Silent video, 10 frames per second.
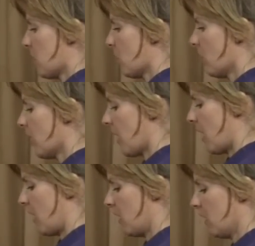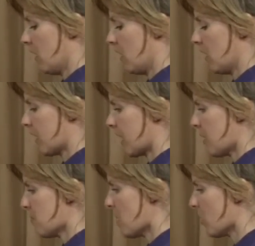pull again in the
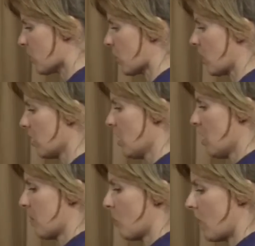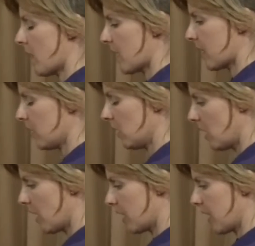same motion, but while they're still
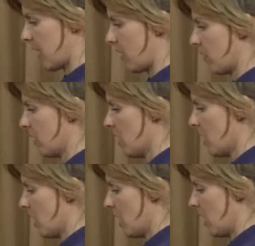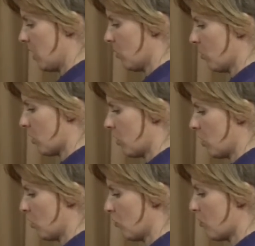lying down, in order
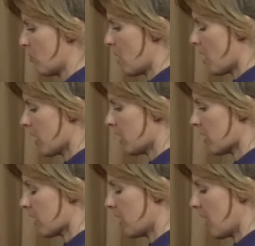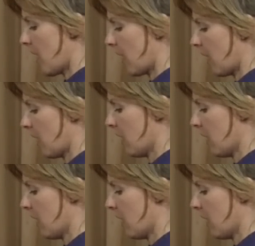to remind the neck